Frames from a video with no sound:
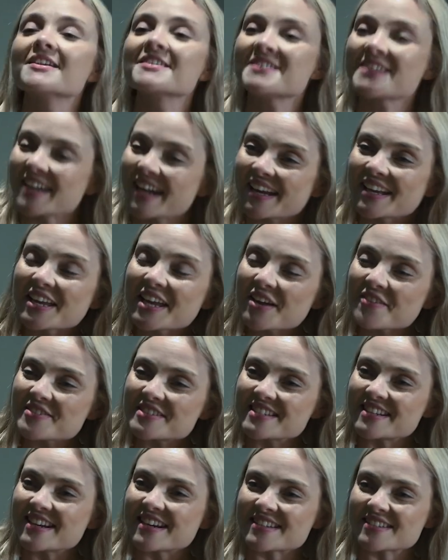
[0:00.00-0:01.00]
So can you give
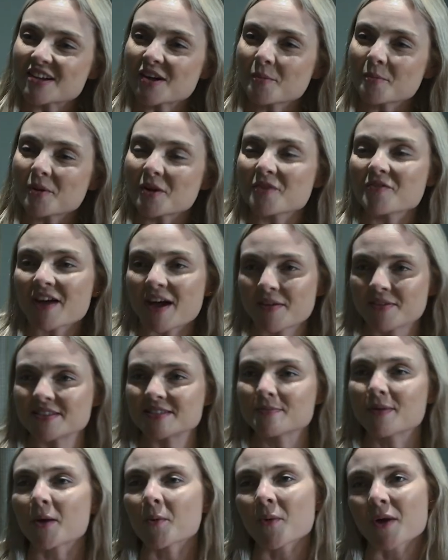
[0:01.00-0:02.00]
us an example of how
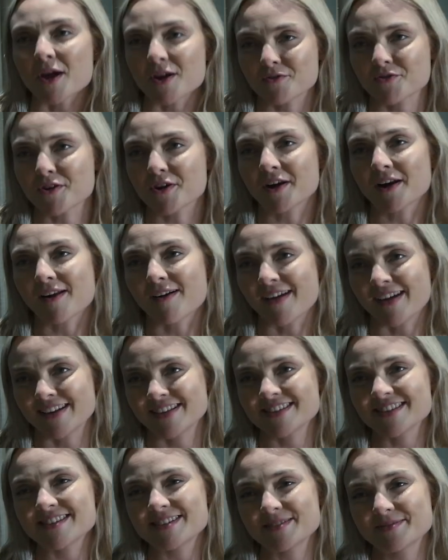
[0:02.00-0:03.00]
this might work for a
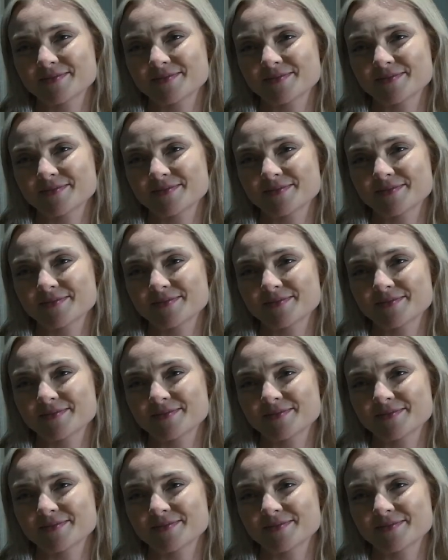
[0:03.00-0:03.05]
client?